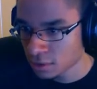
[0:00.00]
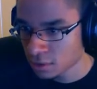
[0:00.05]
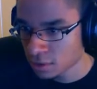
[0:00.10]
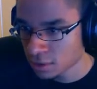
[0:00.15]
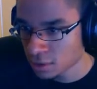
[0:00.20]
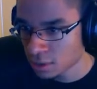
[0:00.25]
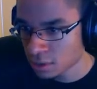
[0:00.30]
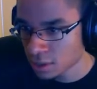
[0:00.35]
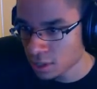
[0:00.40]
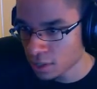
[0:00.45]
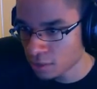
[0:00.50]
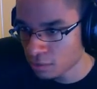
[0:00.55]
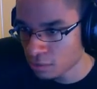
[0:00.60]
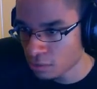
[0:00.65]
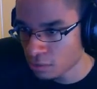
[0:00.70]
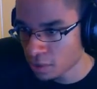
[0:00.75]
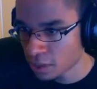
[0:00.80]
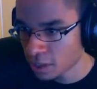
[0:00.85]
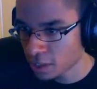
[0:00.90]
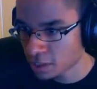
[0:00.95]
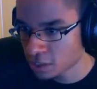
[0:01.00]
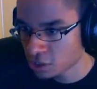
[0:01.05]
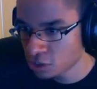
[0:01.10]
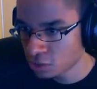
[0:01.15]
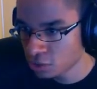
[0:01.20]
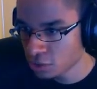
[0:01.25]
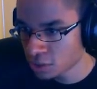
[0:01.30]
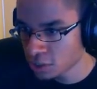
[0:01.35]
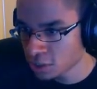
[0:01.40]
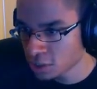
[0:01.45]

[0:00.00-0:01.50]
Alright, we're ready. Let's do this.